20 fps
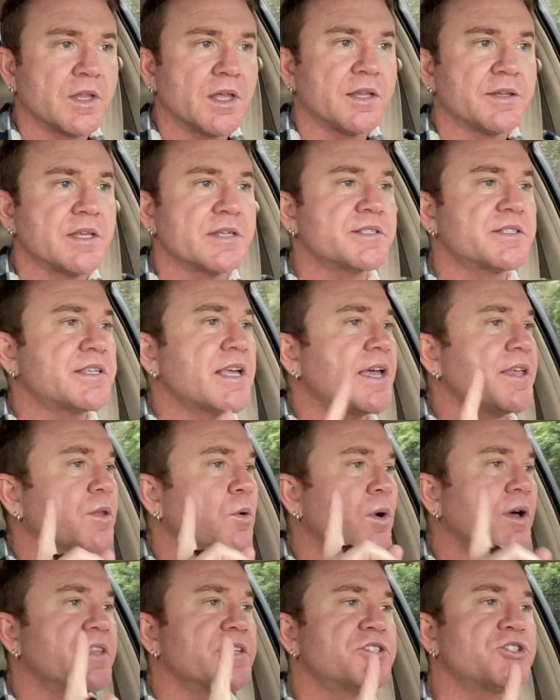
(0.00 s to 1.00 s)
Doesn't say the
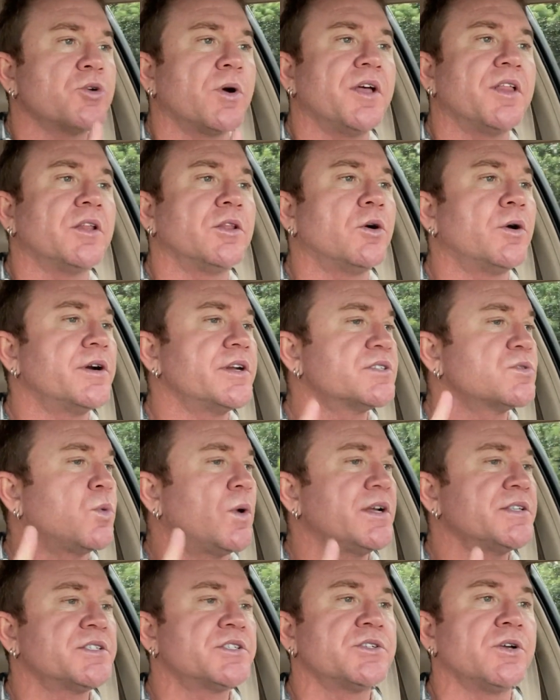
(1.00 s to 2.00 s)
one that's joined the Lord is
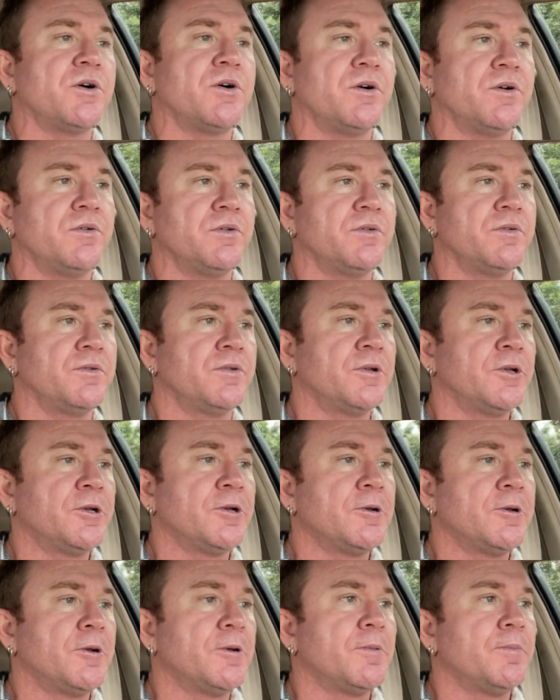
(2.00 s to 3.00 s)
one soul.
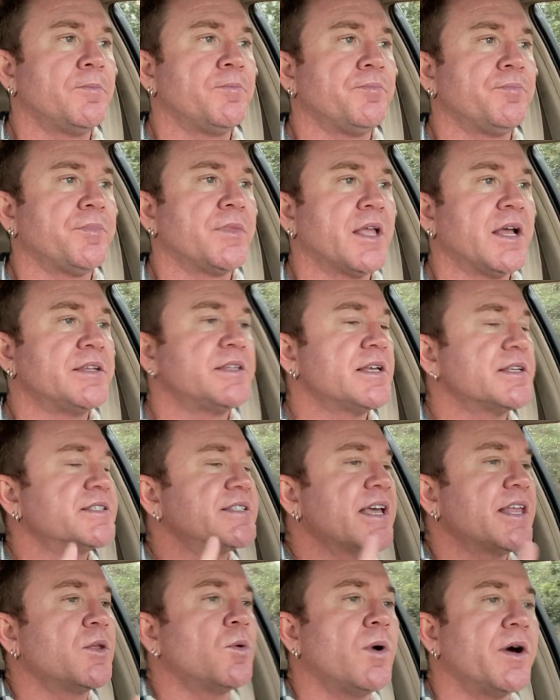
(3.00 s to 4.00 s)
Doesn't
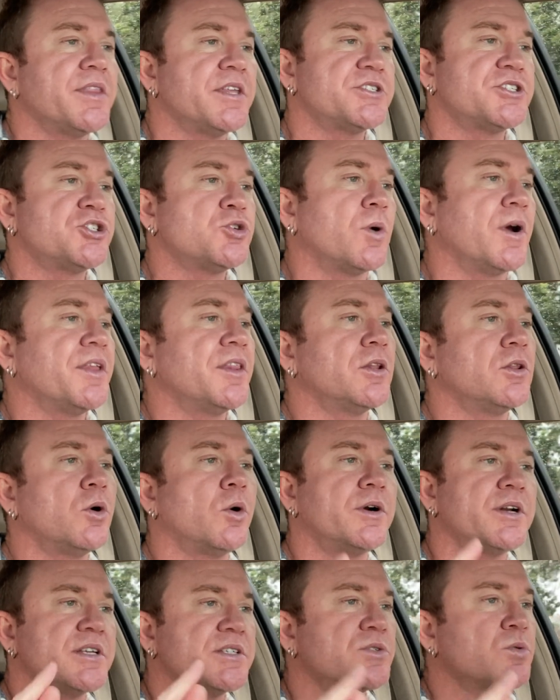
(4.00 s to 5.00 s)
say the one that's joined the
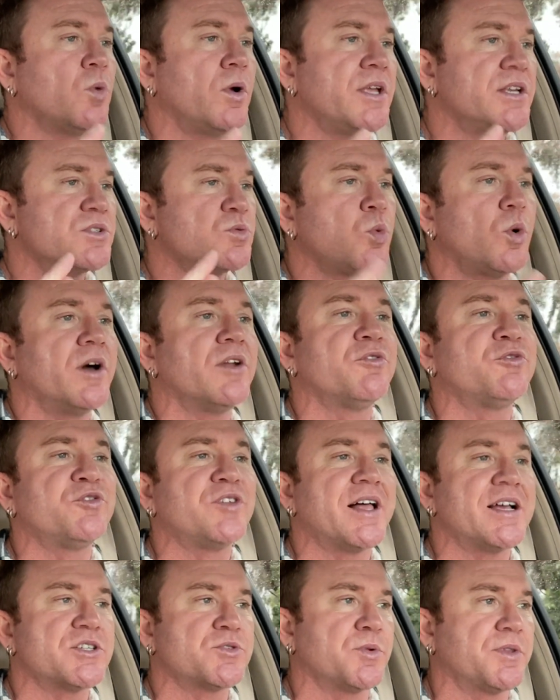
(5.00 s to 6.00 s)
Lord is, is one
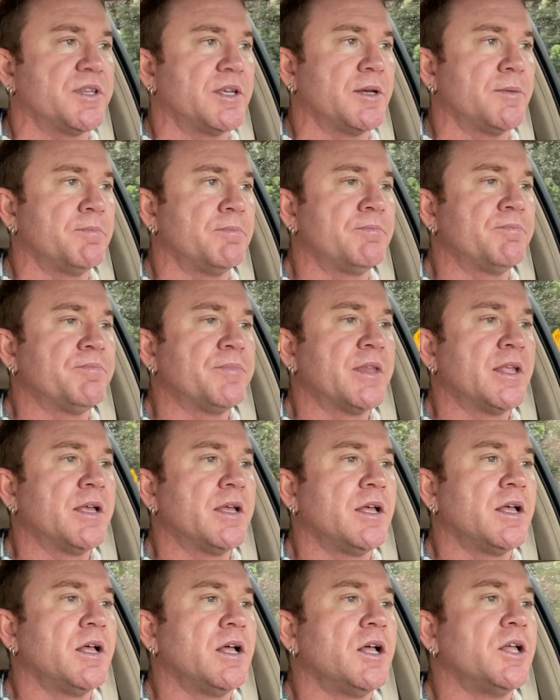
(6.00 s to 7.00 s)
flesh with him.
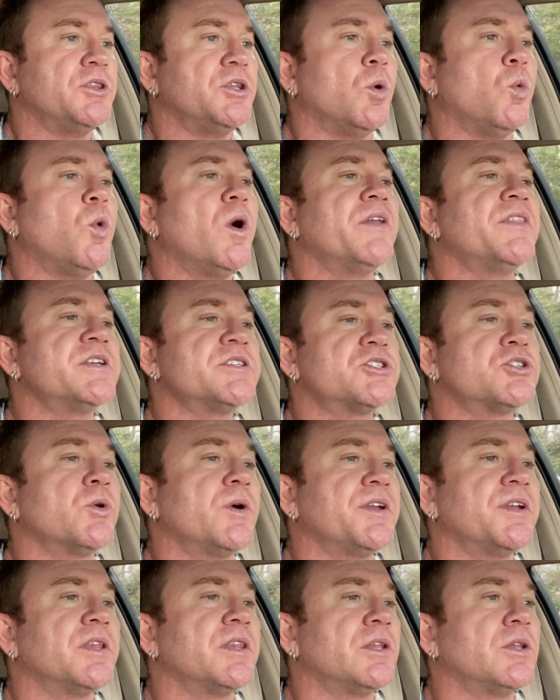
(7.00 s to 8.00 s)
The one that's
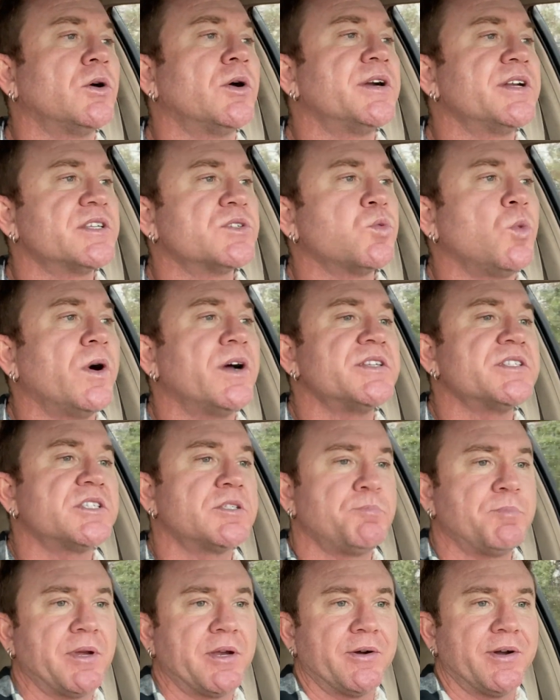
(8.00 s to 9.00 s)
joined to the Lord is one
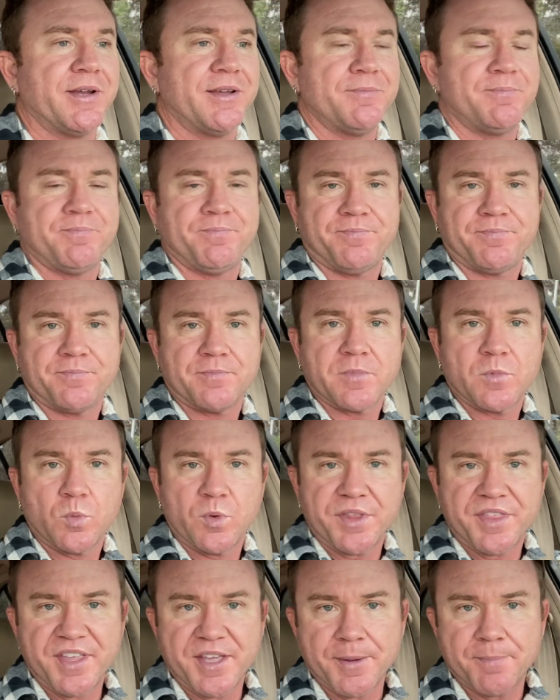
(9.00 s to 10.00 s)
spirit
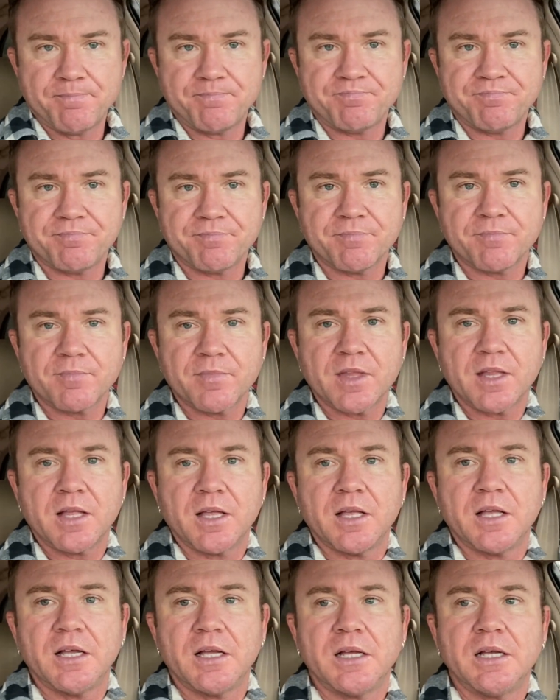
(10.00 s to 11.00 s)
with
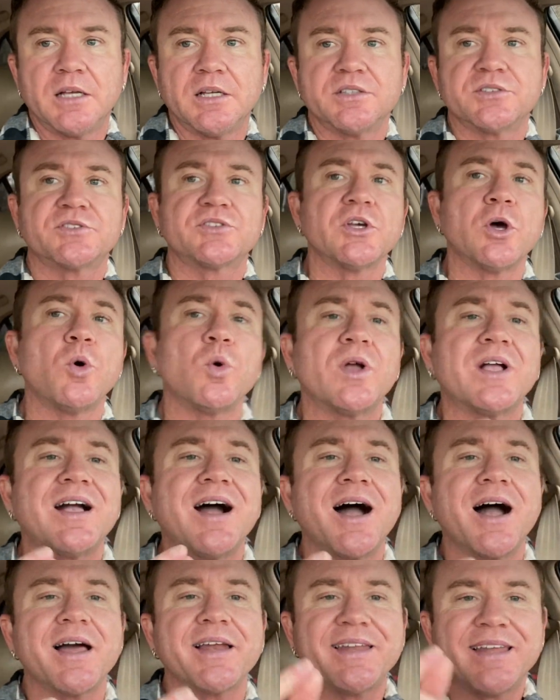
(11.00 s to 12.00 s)
him. So
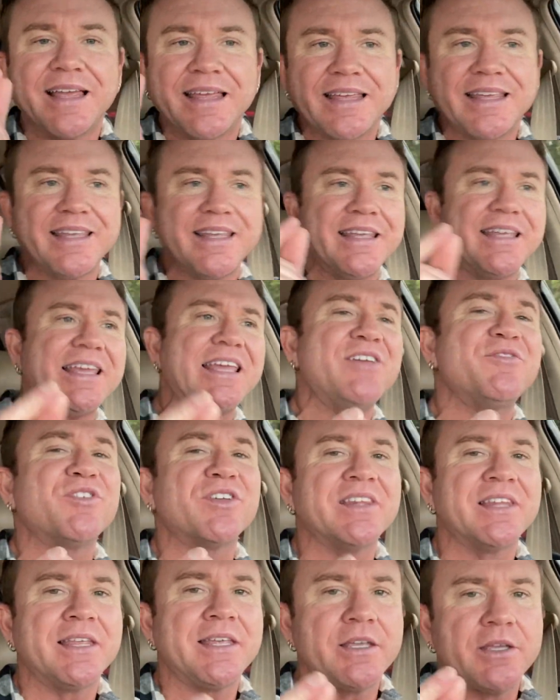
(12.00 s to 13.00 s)
God
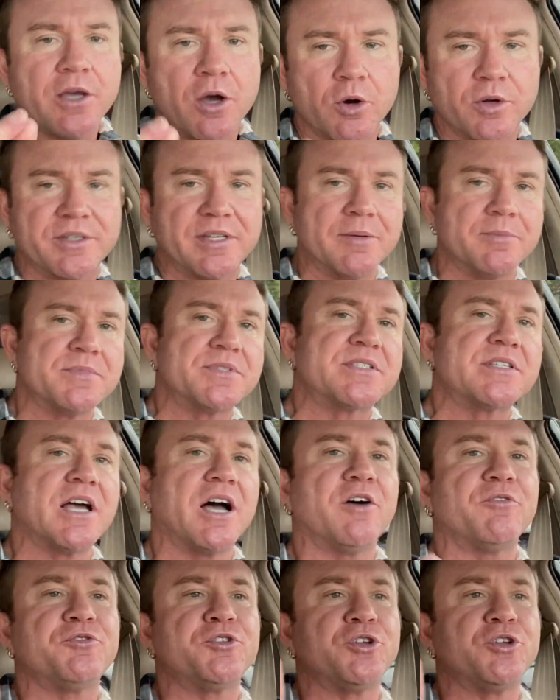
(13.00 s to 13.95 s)
evenly yoked himself